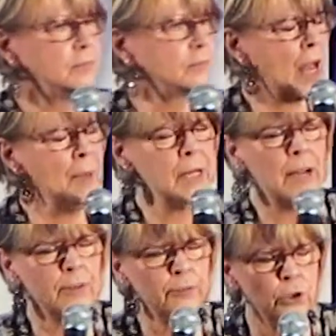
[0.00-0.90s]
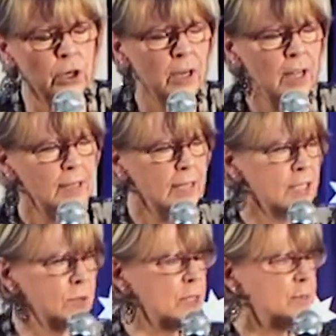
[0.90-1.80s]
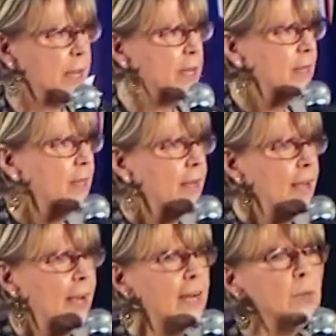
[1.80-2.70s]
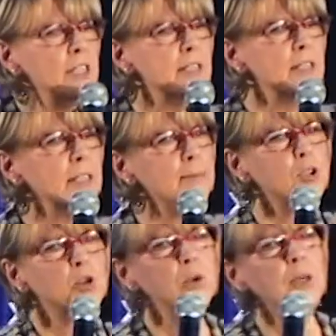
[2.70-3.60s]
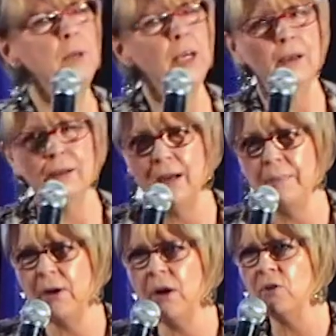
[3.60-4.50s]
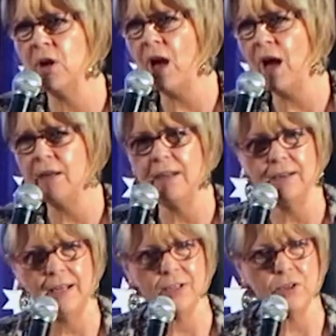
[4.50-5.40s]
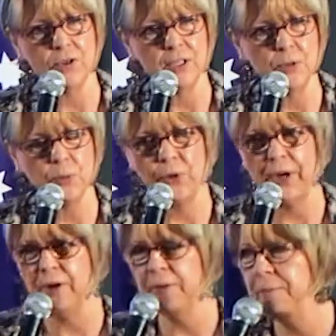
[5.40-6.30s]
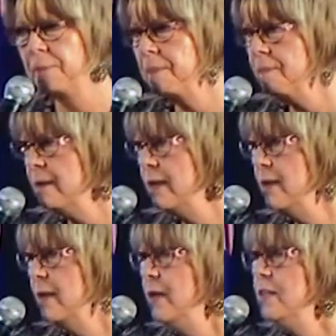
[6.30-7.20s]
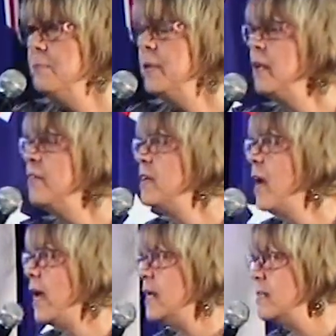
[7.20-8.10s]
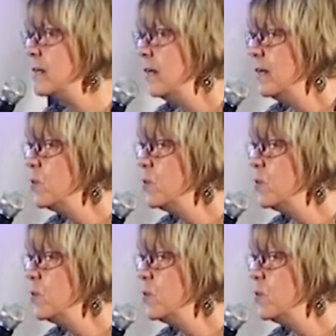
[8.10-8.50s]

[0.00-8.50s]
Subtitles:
On the floor next to his bed. And he went to sleep dreaming about how God had answered his prayer. In the middle of the night, his